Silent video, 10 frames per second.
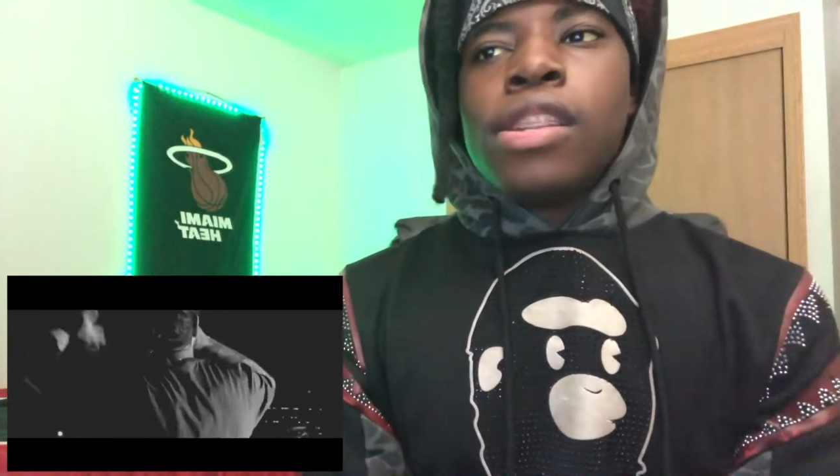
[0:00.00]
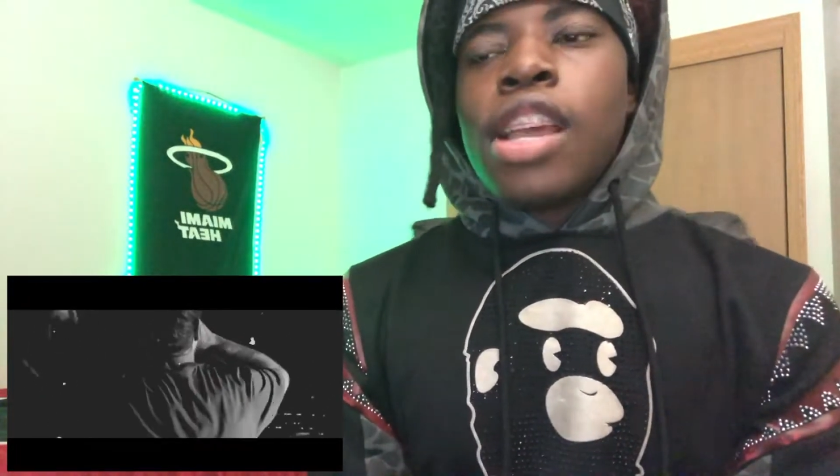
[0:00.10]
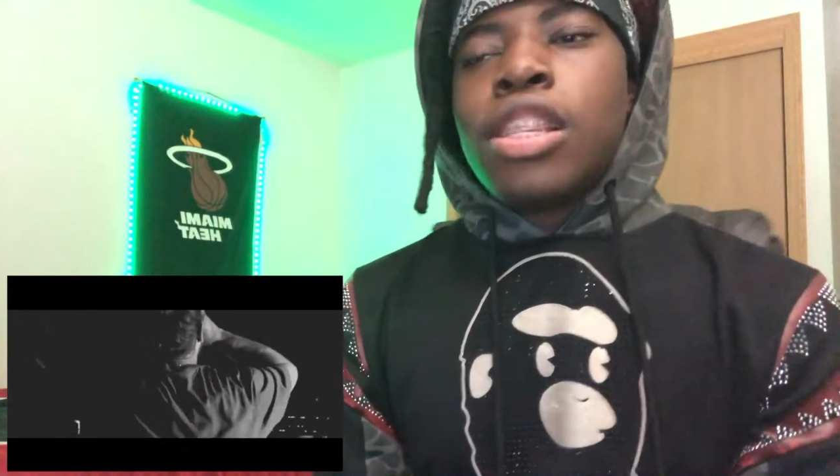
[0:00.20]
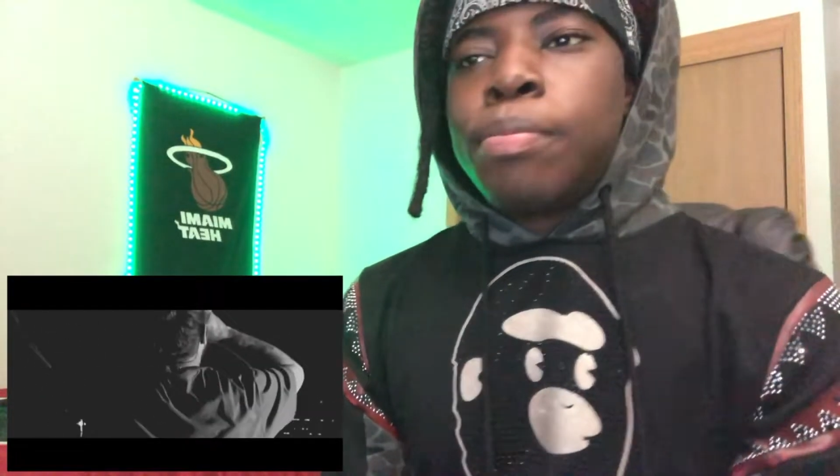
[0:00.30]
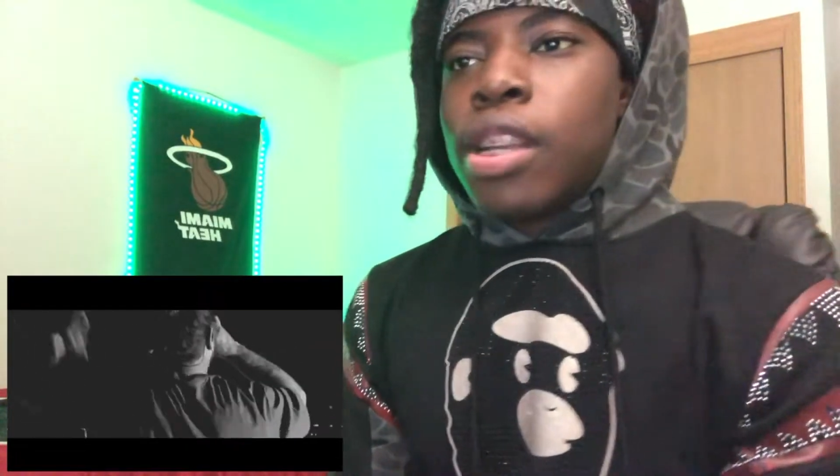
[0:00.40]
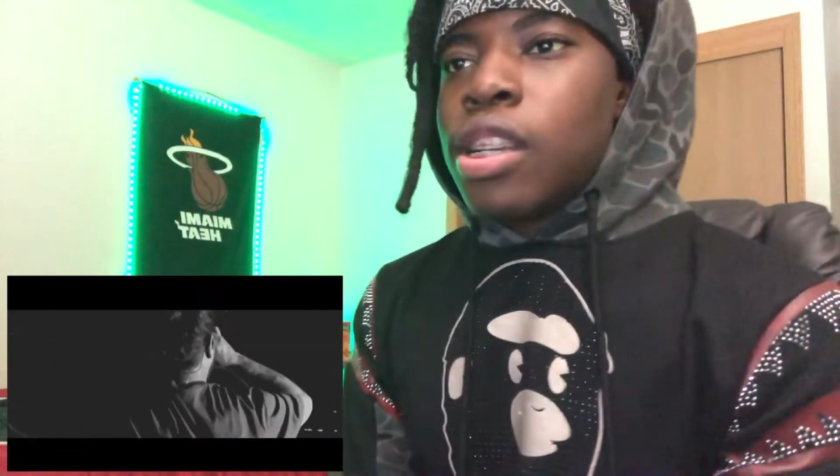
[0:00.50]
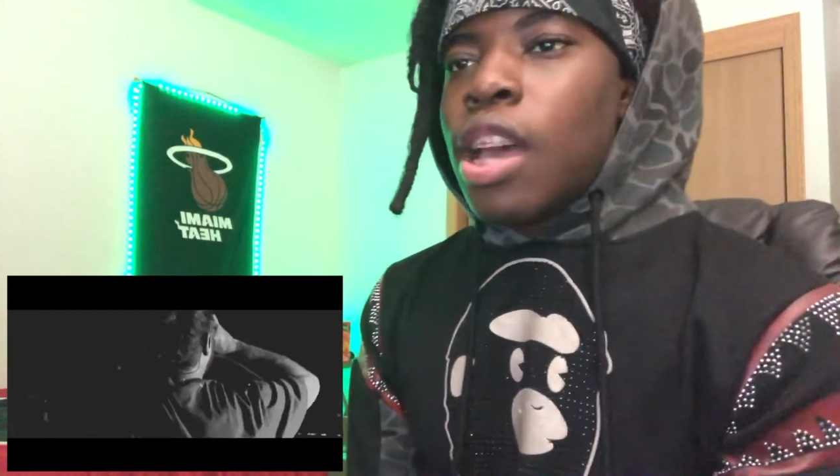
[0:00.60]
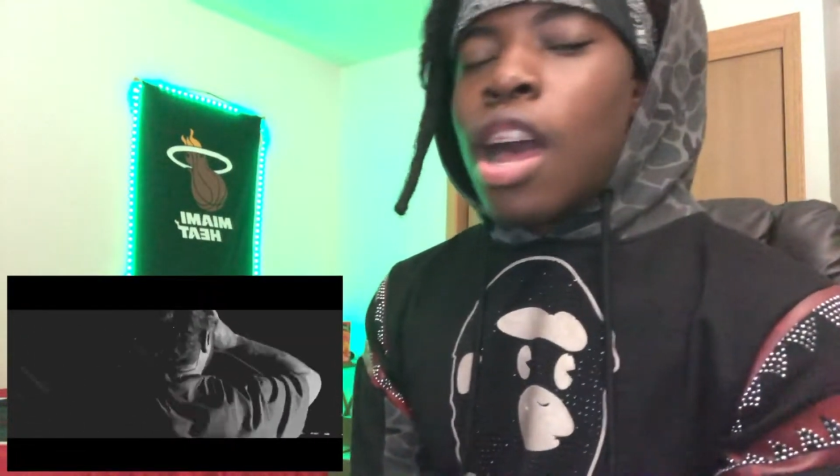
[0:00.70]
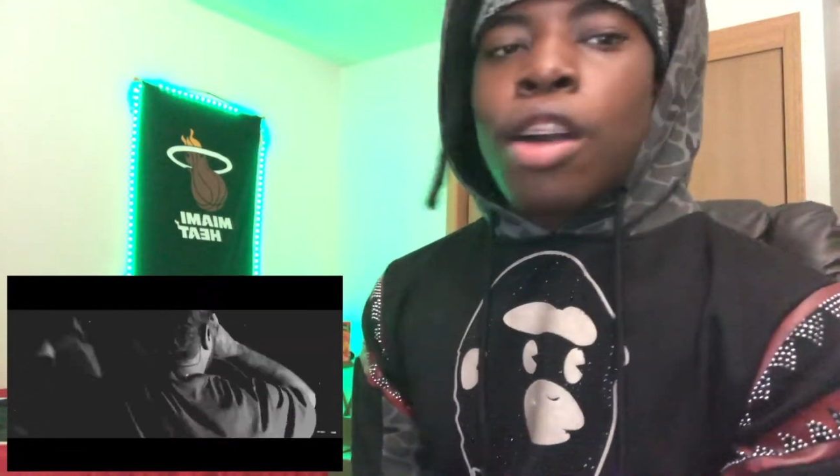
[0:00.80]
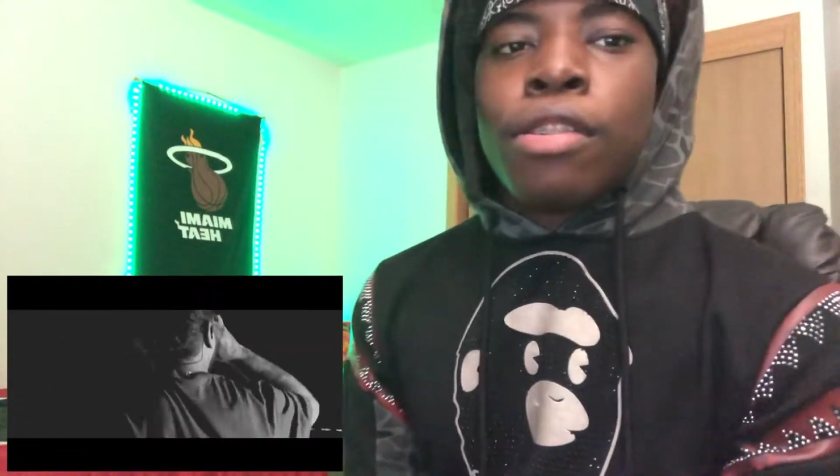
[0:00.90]
That's my
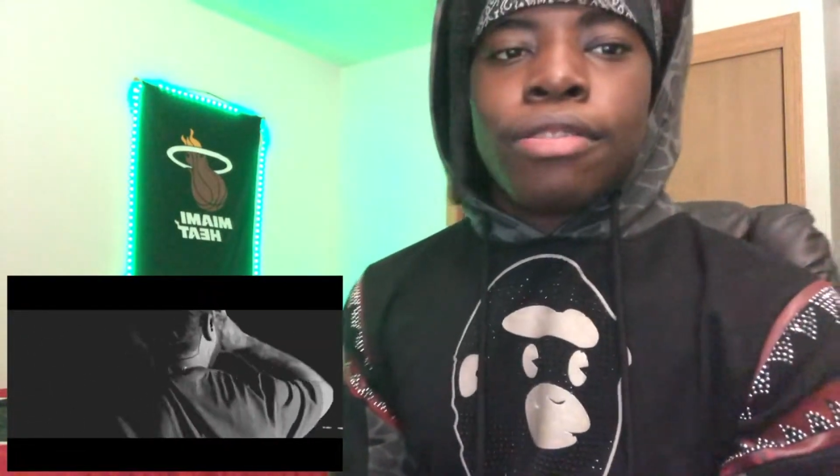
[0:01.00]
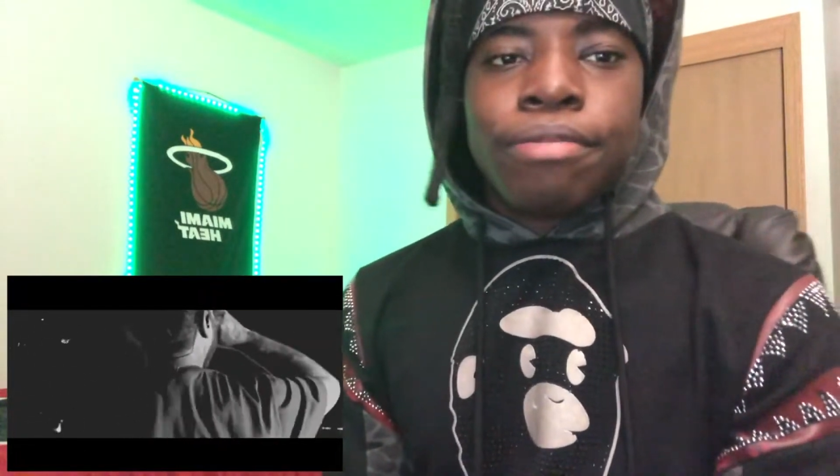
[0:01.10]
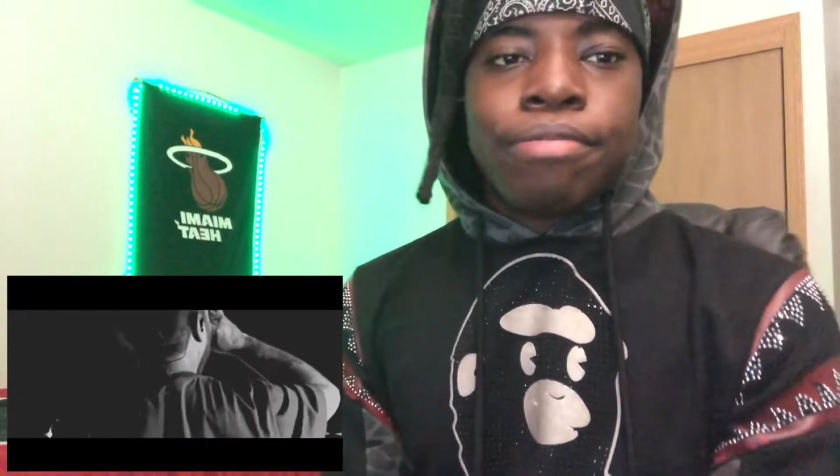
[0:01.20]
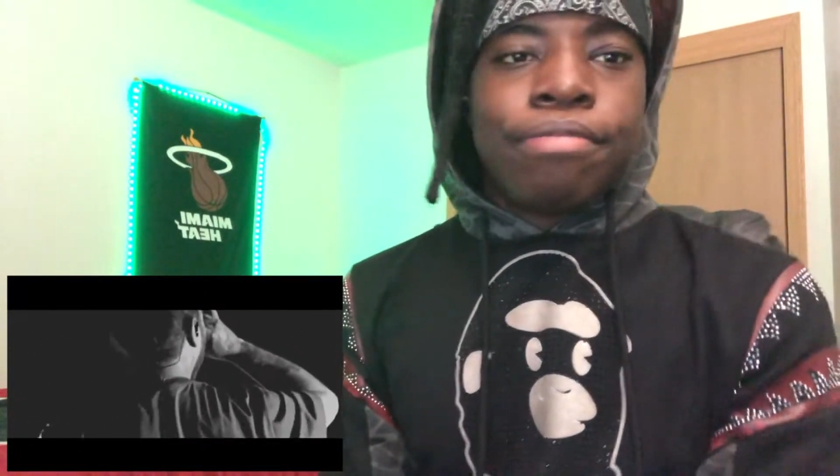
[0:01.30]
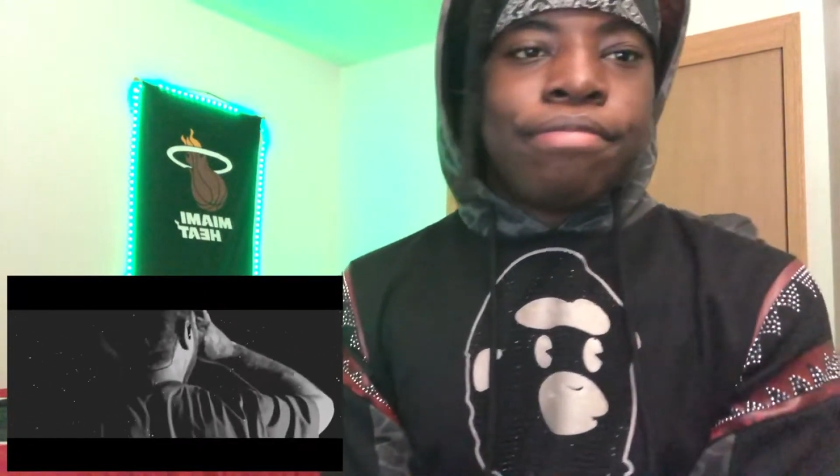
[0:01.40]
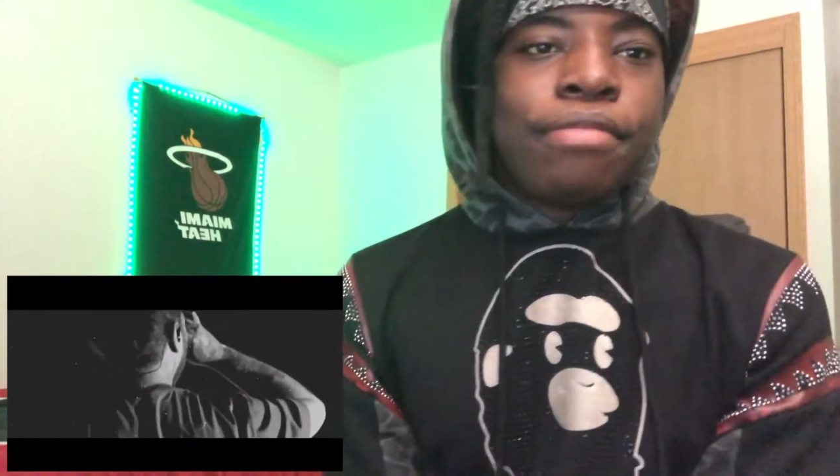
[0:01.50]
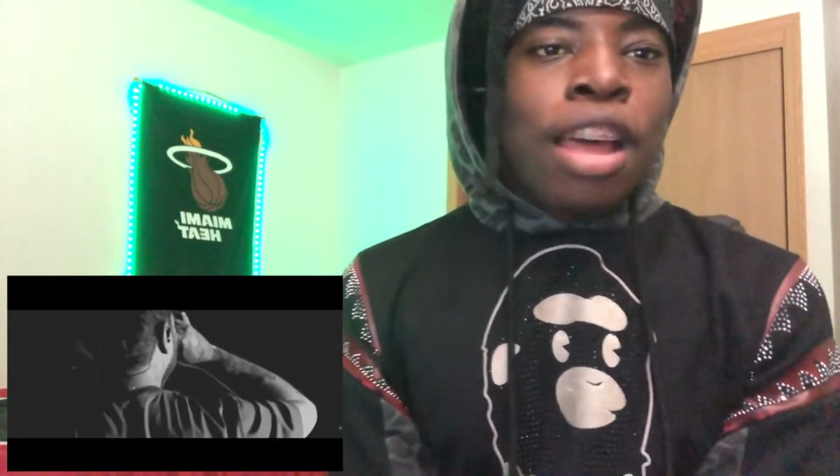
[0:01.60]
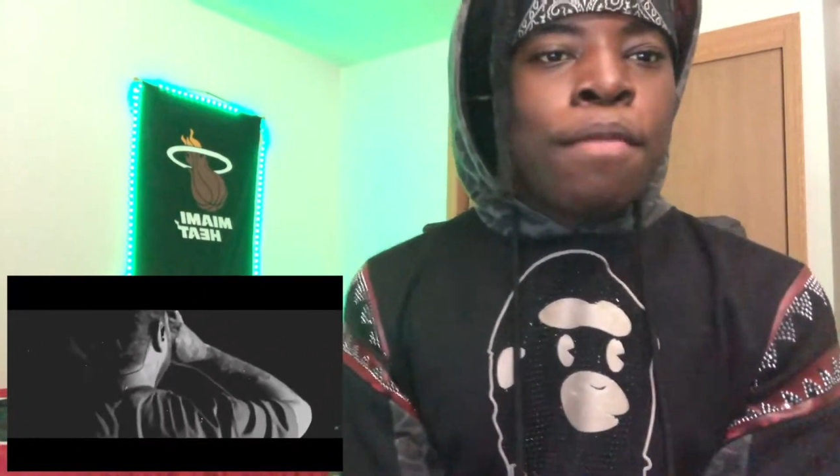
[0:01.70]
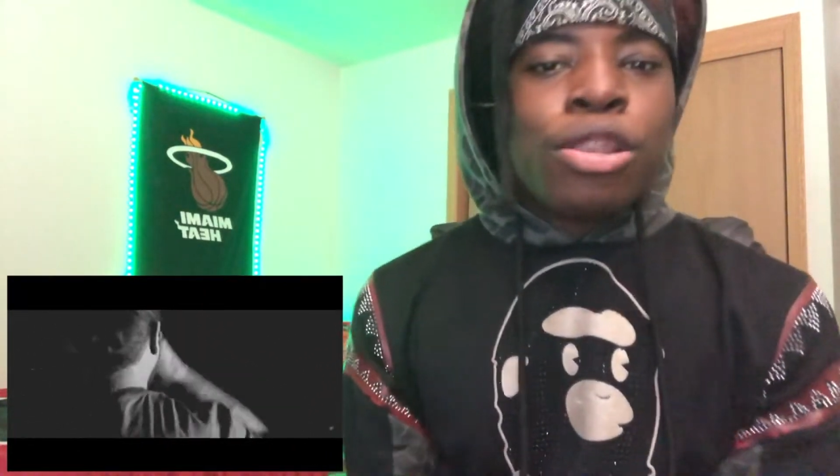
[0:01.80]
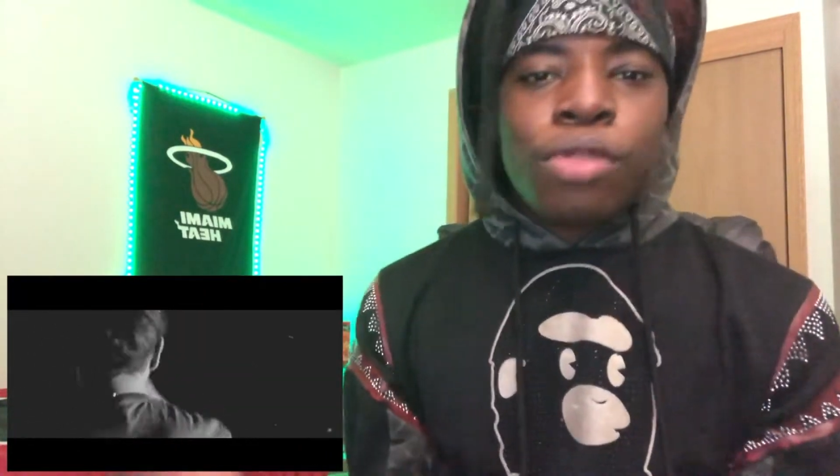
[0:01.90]
dog. I
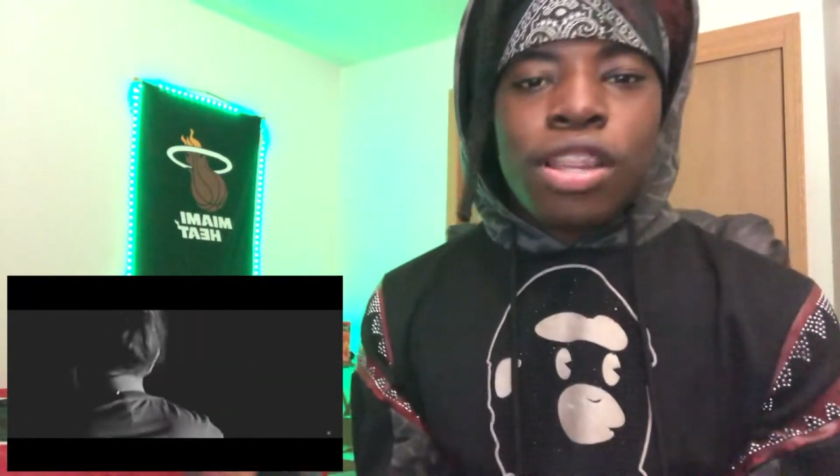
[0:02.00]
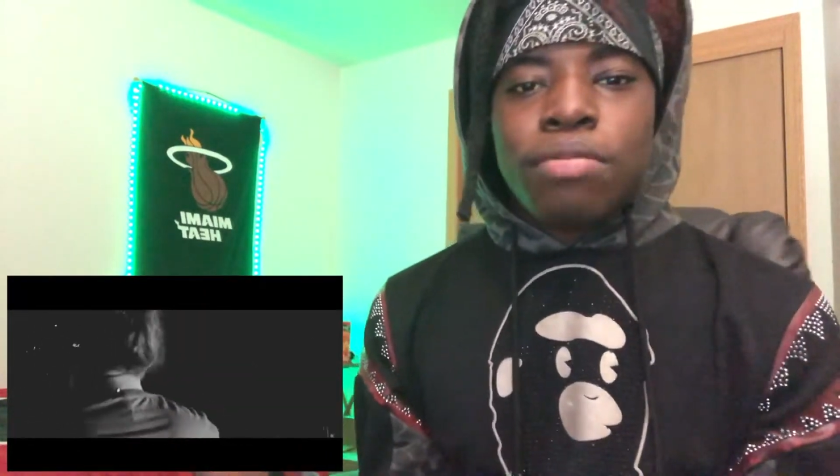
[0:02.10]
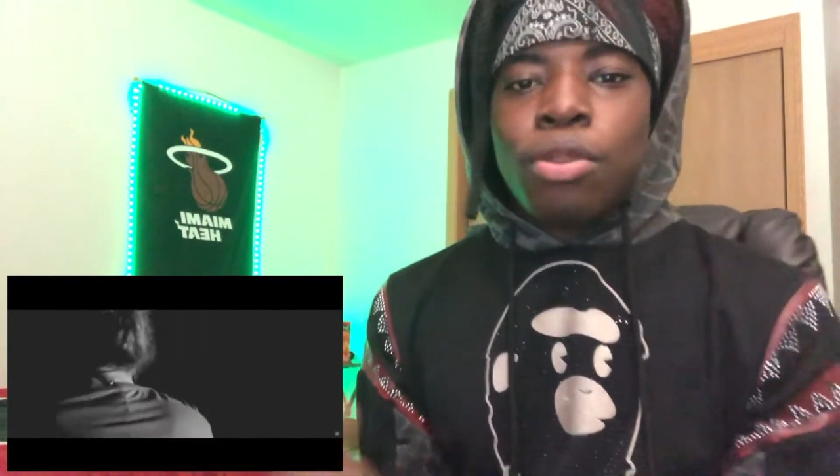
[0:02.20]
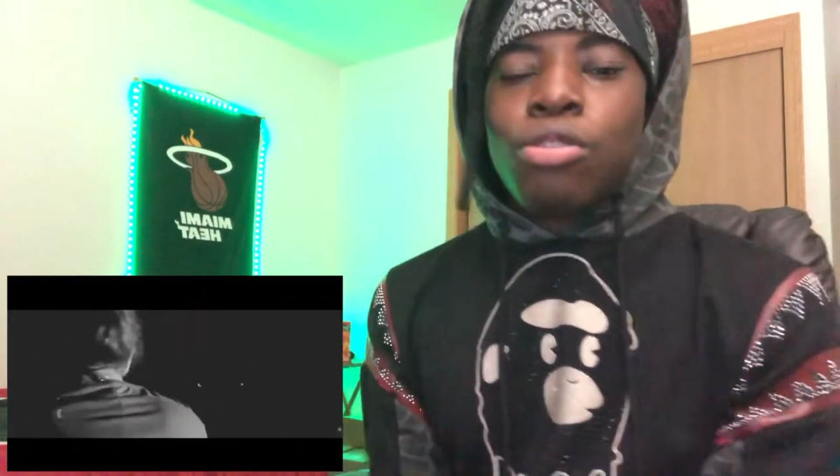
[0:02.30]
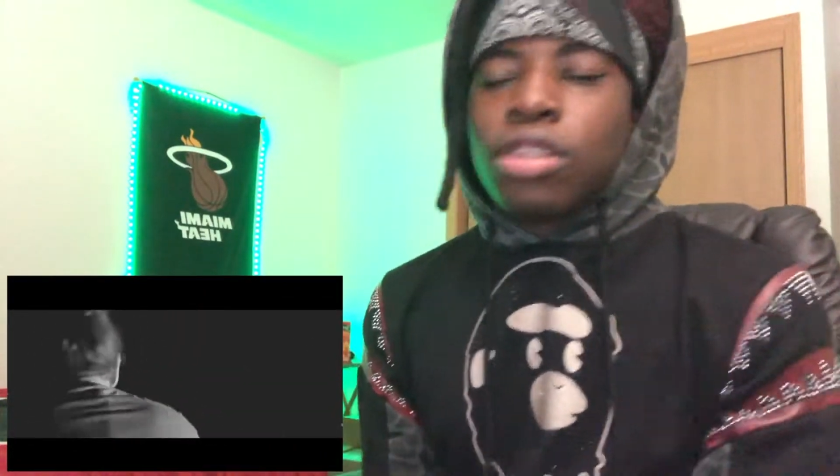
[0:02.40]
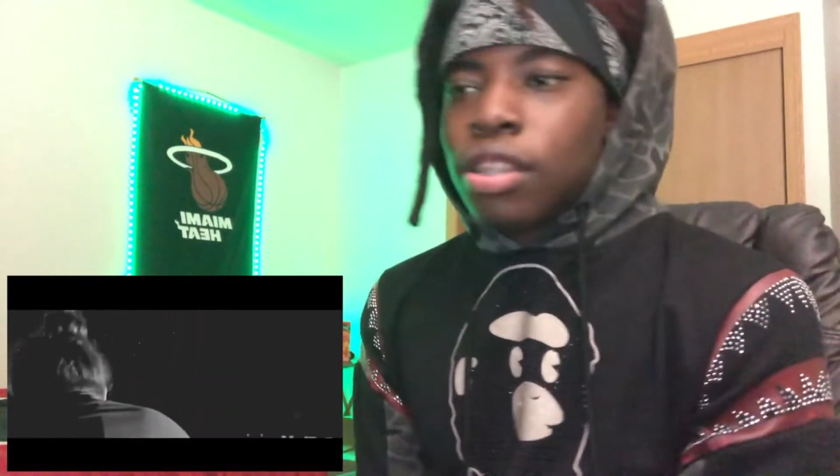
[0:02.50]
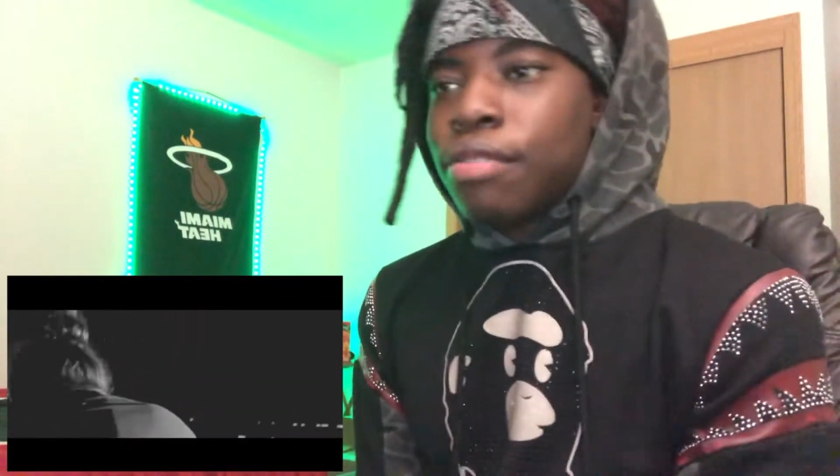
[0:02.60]
mess with his music.